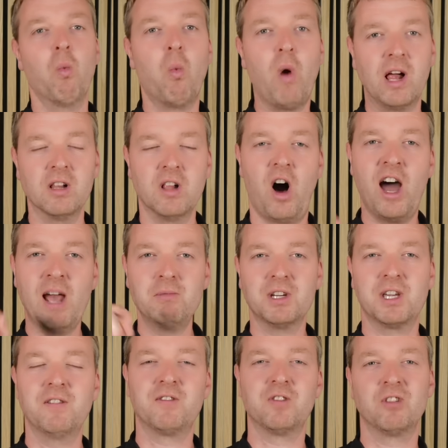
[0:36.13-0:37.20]
Well, I am
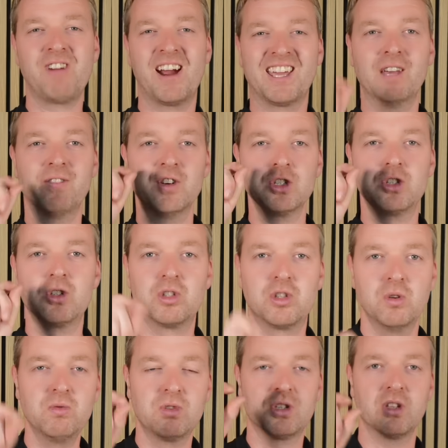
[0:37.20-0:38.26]
looking for a racket that
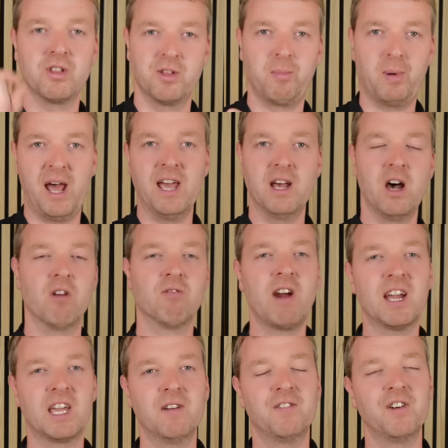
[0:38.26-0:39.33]
suits the player, a
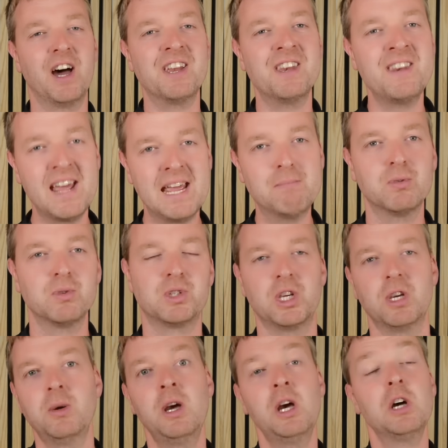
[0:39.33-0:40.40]
racket that enables
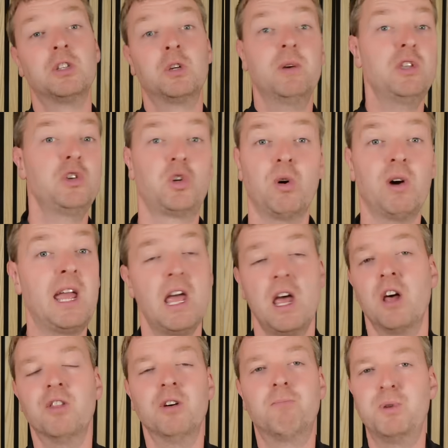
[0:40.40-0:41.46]
you to enjoy
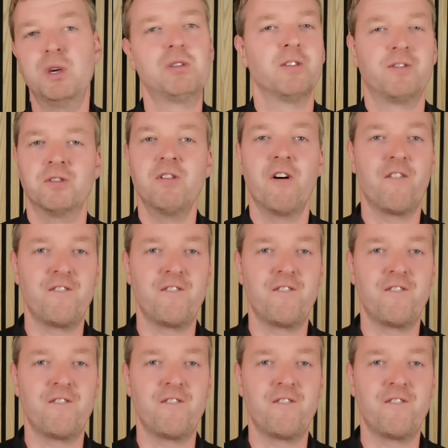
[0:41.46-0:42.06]
the beautiful,